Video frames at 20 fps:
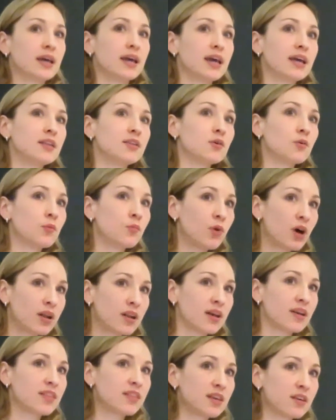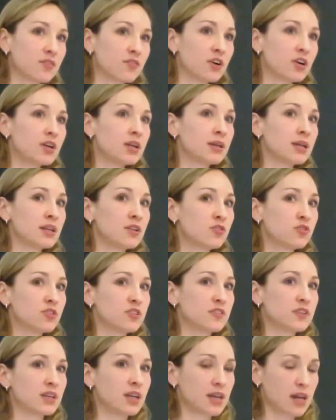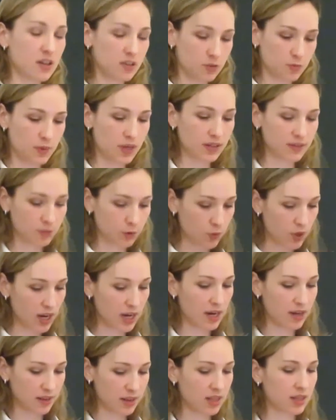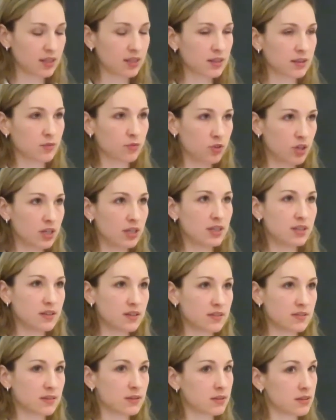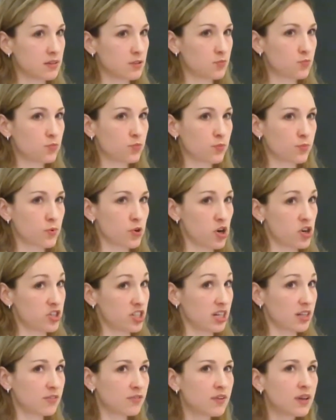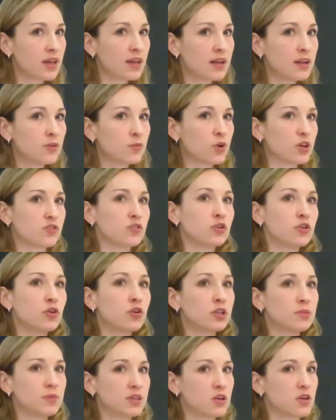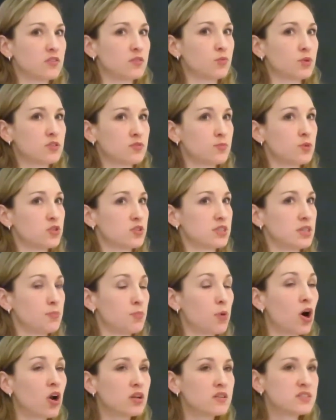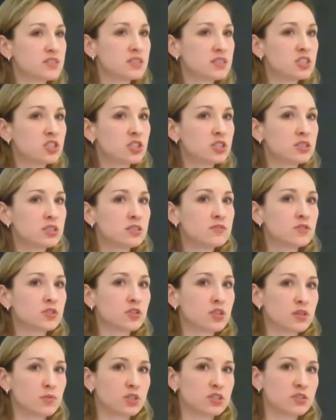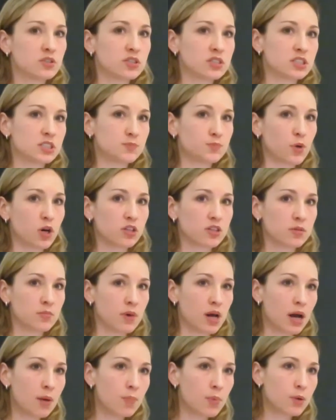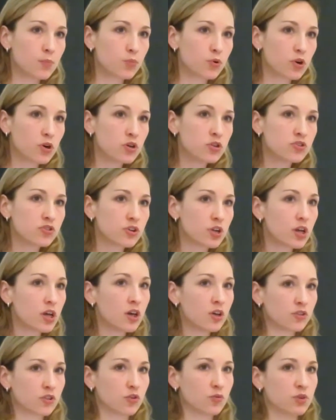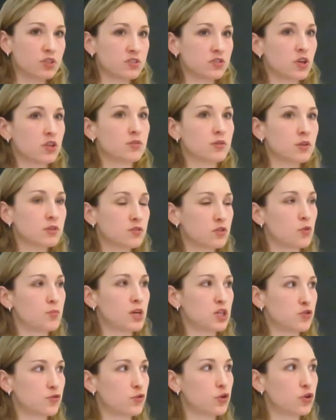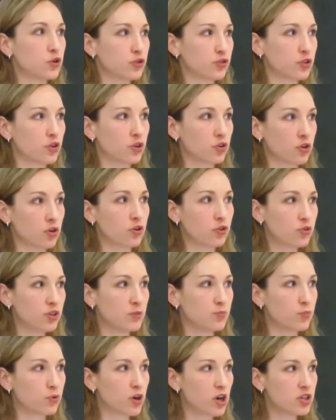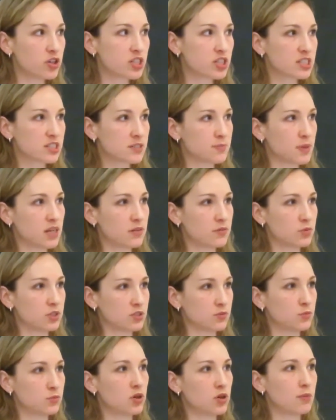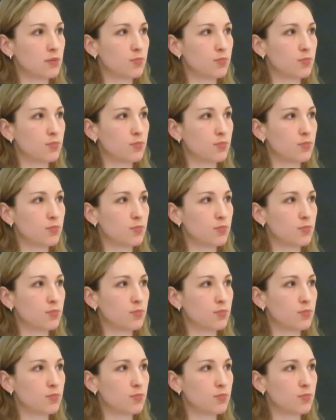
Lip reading: And one, I think, very interesting aspect why I think really this project failed was not only because it was mostly policy initiatives, so there was not this bottom-up approach, so it was not so much focused on concrete projects, but it was more